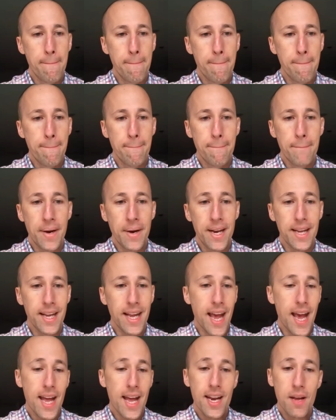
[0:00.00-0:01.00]
But
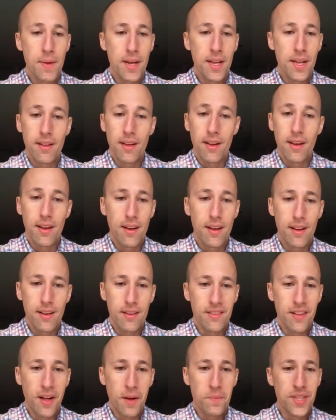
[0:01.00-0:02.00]
again, I mean,
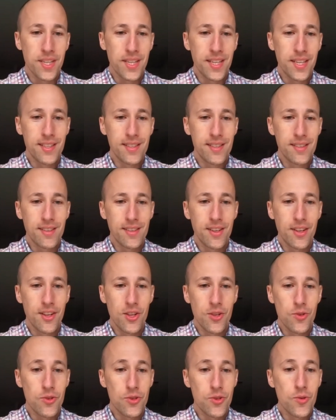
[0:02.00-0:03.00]
Clemson,
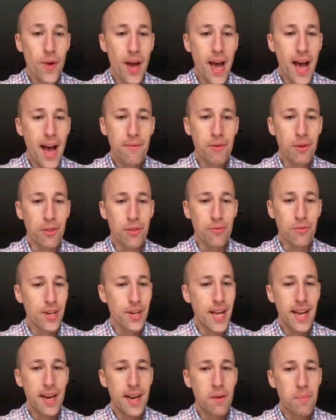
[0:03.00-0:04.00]
you do have a
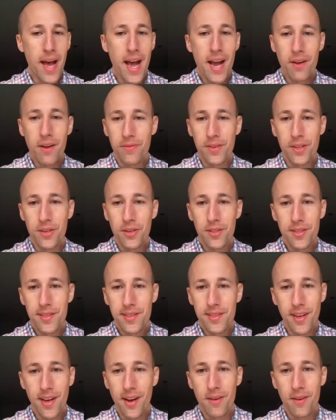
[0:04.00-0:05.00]
3-headed backfield
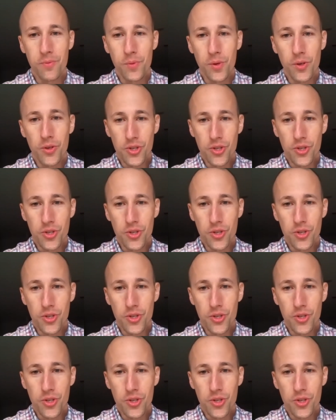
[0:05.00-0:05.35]
of Will